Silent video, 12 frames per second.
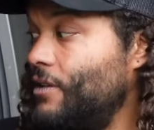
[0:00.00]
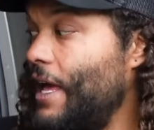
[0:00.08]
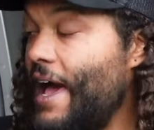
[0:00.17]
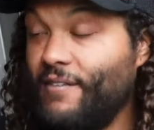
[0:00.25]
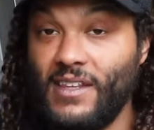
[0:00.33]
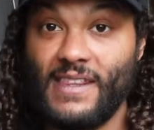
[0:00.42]

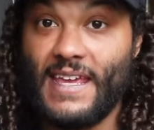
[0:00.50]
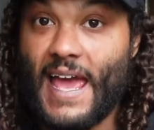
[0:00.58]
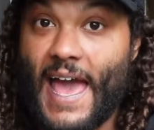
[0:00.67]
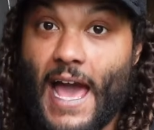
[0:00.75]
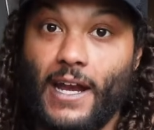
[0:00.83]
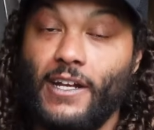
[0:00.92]
Having the
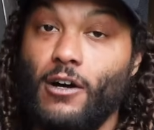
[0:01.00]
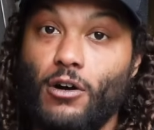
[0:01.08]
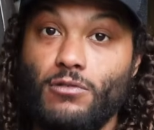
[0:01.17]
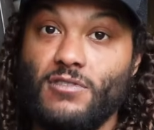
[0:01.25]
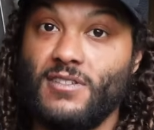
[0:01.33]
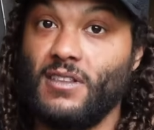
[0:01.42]
added
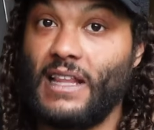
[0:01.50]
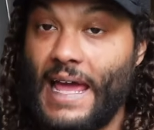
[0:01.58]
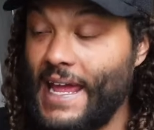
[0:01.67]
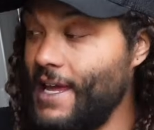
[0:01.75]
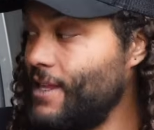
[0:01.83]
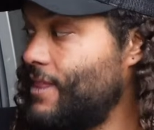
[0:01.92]
hose
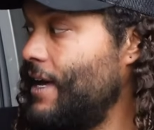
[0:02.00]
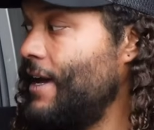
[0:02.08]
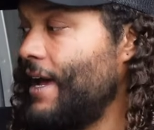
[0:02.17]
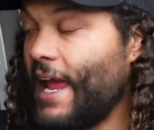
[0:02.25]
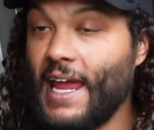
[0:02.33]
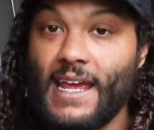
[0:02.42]
length
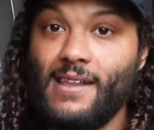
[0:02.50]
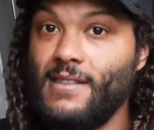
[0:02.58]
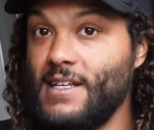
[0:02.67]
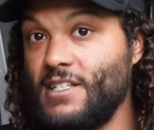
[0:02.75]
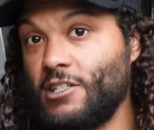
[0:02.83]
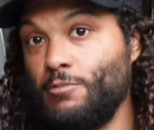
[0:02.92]
and
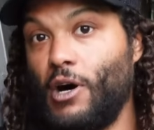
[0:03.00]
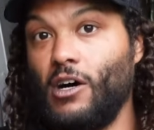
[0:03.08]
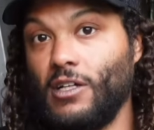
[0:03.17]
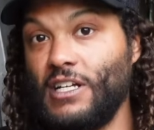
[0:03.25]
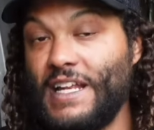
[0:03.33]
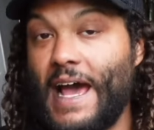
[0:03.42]
the
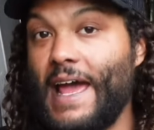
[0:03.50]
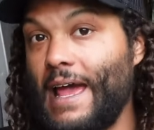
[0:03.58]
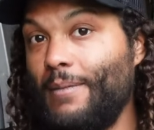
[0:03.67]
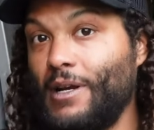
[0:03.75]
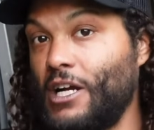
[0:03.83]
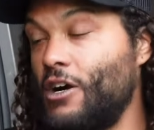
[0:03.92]
smaller
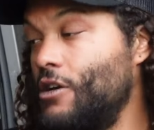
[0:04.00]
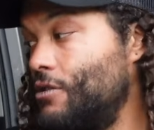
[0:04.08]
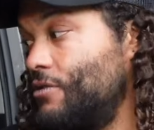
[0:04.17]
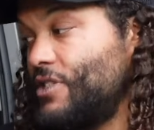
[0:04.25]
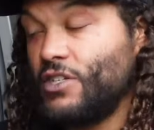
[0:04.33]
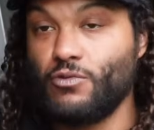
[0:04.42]
diameter
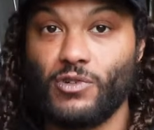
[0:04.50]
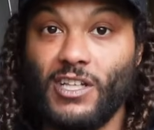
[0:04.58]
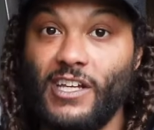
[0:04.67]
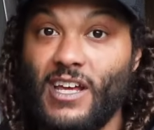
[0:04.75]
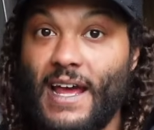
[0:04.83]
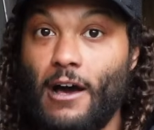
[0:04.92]
hose is
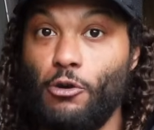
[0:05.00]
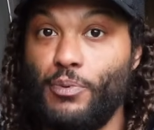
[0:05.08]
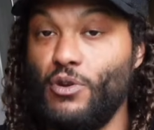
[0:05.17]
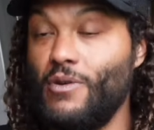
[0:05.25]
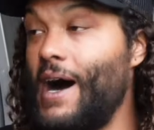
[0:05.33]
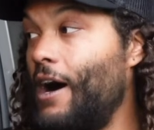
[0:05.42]
really going to help
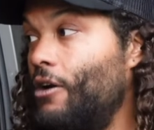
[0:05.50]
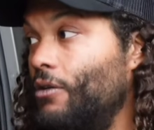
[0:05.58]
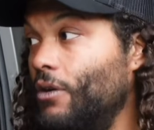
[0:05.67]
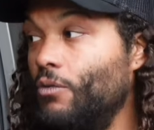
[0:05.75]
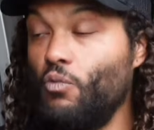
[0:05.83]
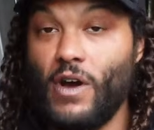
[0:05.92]
you out
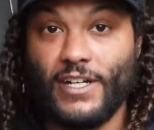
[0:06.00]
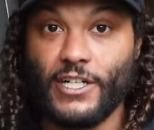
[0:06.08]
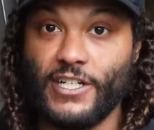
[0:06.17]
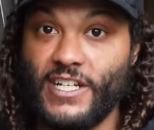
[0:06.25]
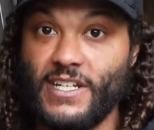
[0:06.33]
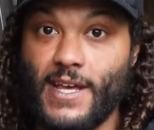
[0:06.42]
when you're
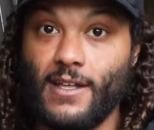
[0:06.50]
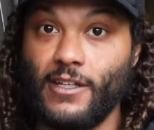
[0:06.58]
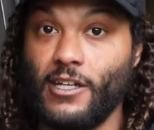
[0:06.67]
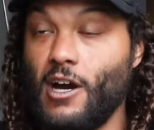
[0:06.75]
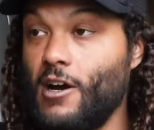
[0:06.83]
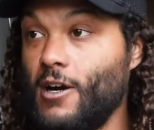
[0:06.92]
detailing
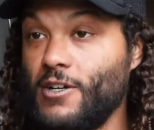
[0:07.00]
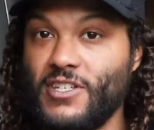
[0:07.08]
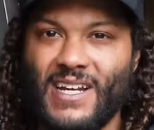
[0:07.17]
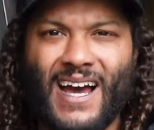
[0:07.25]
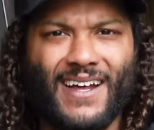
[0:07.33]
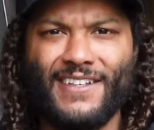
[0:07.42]
cars, and
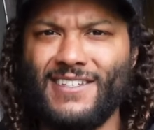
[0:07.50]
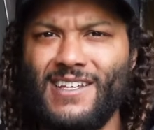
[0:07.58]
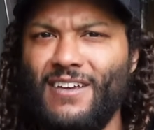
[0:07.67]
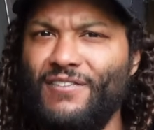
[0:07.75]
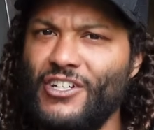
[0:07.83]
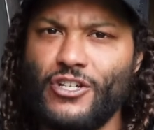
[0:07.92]
honestly
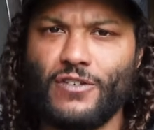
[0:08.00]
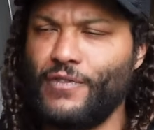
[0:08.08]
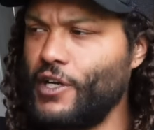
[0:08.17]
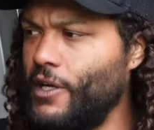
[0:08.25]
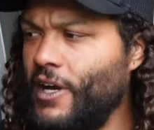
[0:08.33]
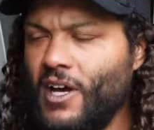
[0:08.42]
even just
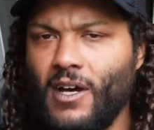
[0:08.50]
for